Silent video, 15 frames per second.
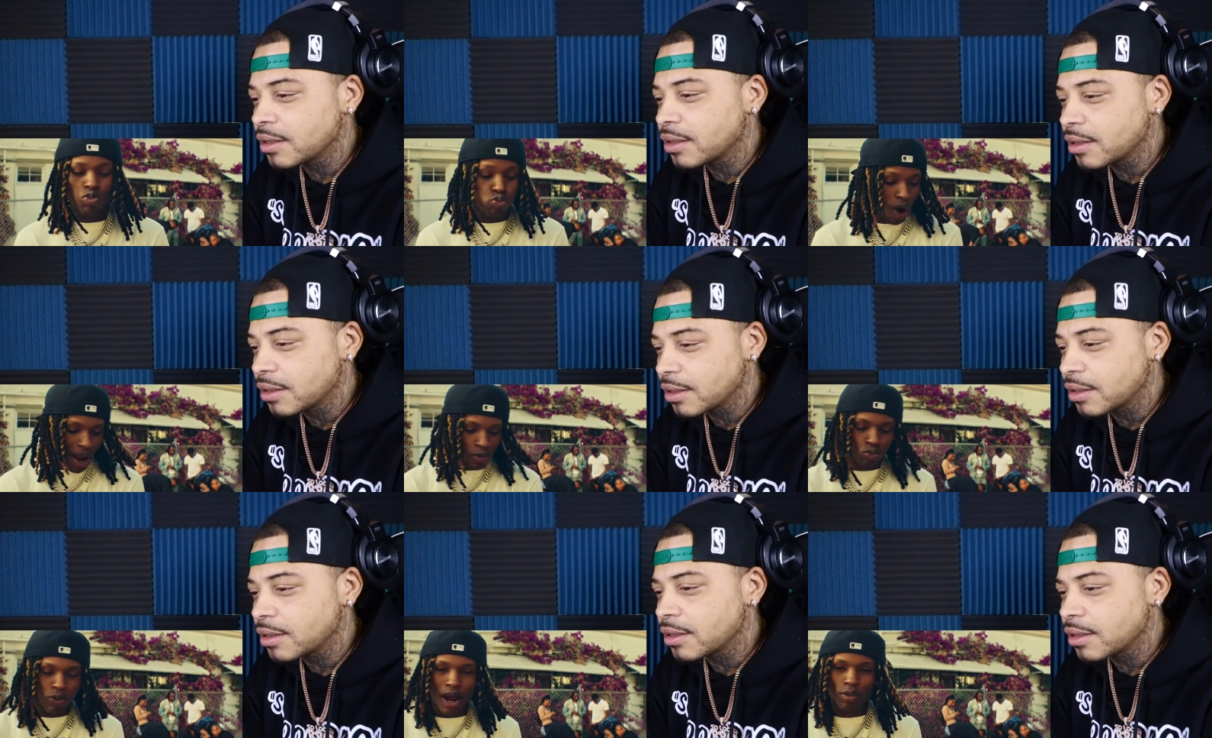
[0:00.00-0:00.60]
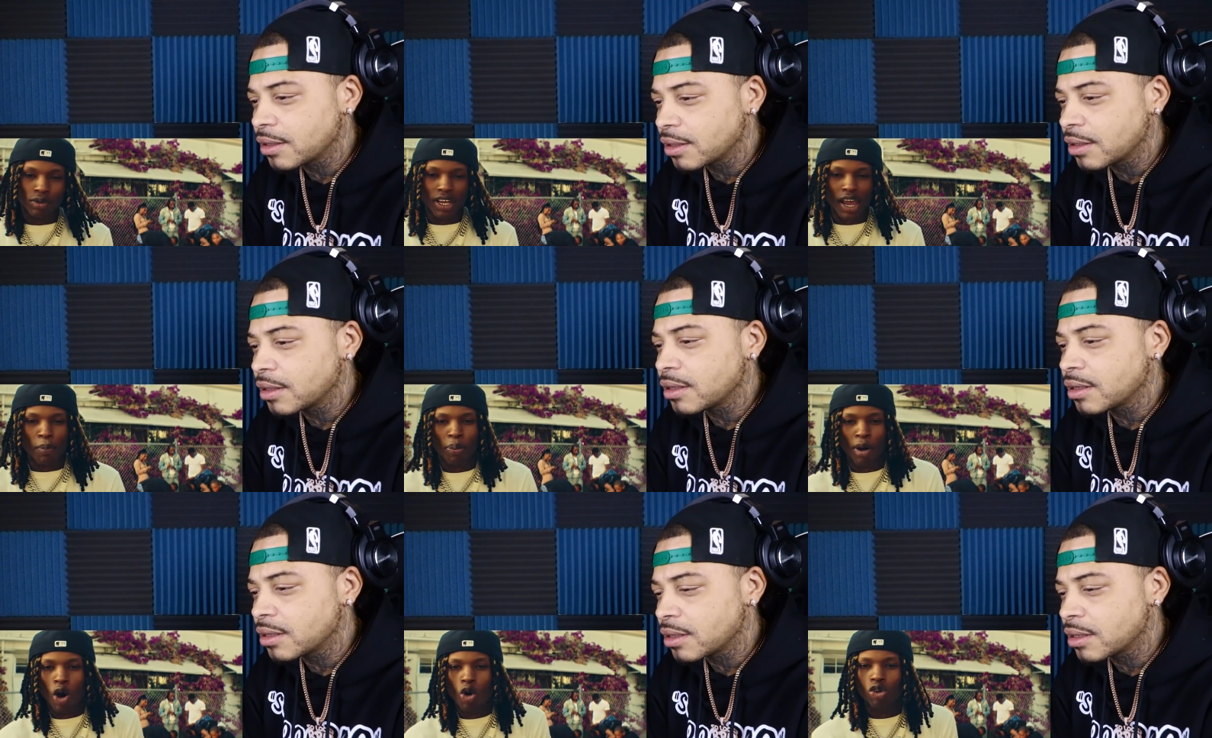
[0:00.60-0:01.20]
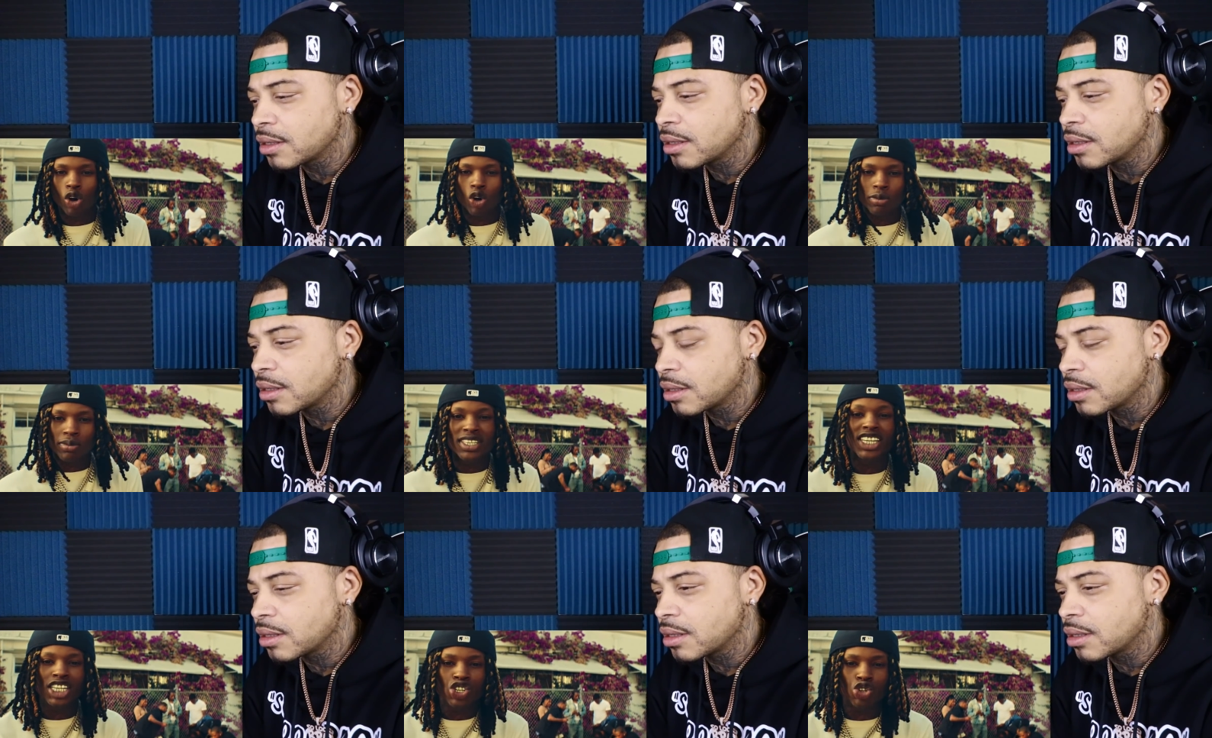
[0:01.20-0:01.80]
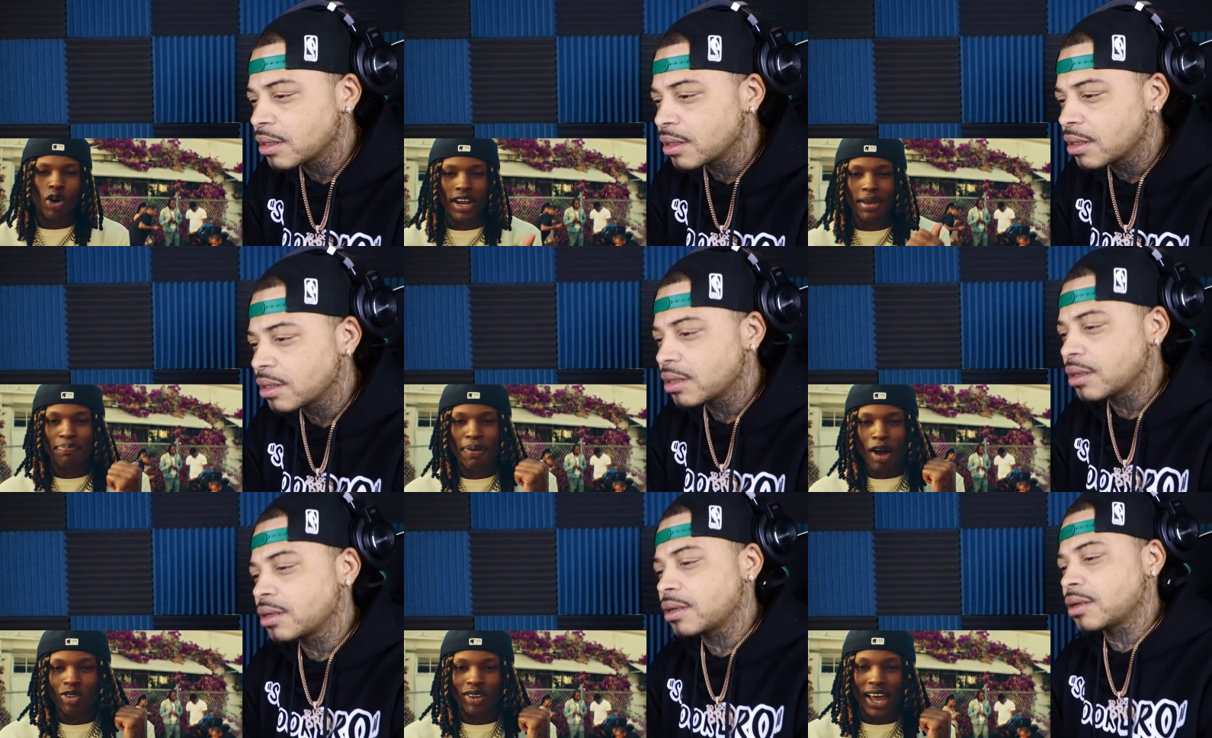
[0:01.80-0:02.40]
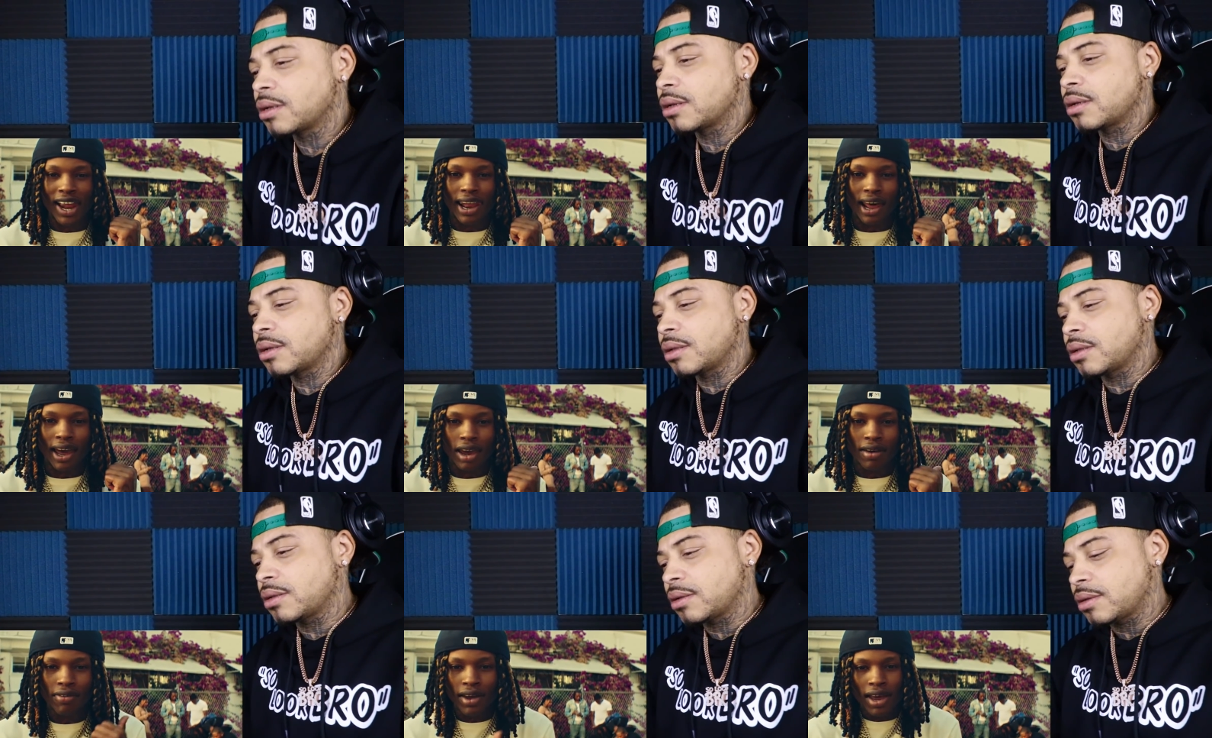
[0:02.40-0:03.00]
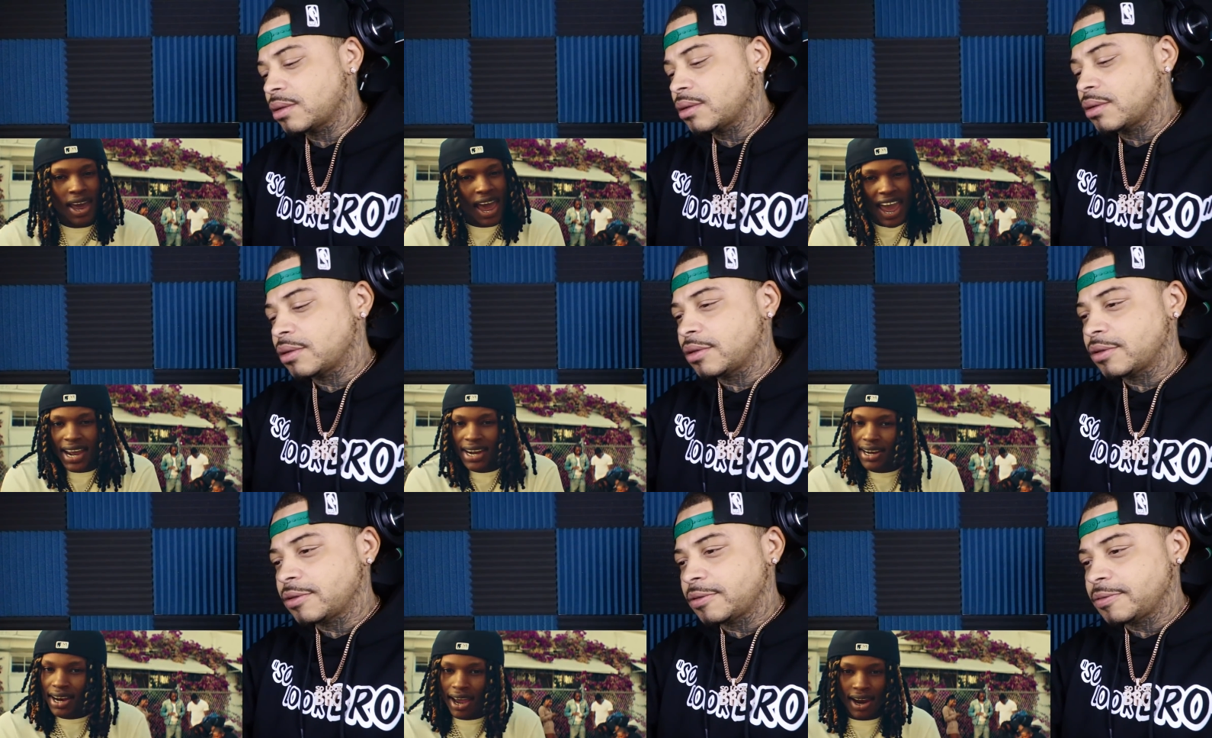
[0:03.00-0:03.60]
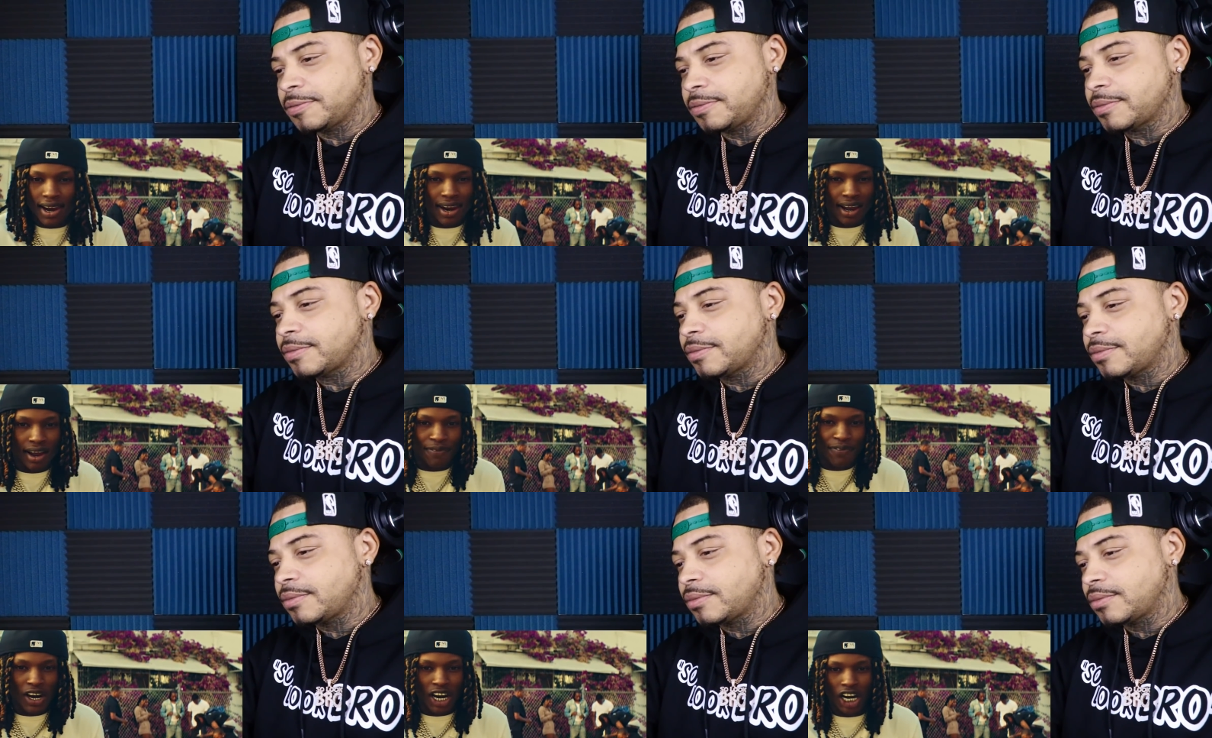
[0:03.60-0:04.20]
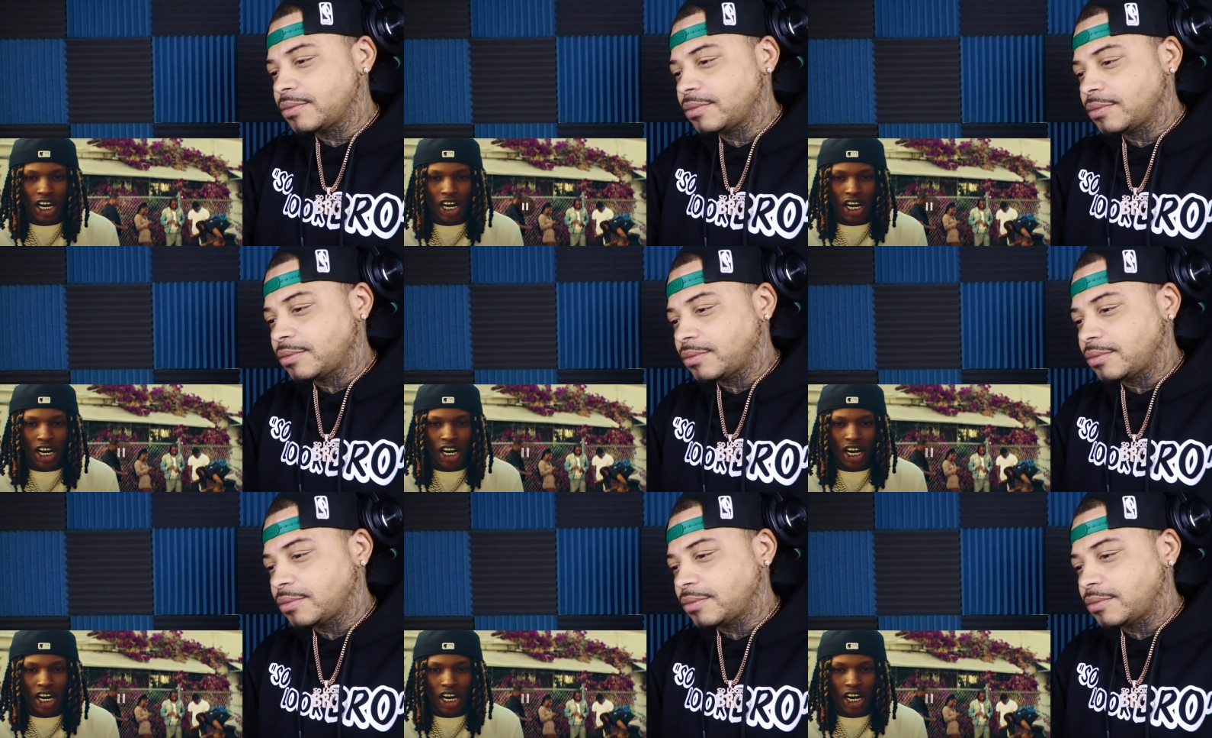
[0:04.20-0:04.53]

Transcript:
Speaker 1: he ride round that pole. Uh -huh. See shorty bout that life. Yeah. Ain't that nigga finna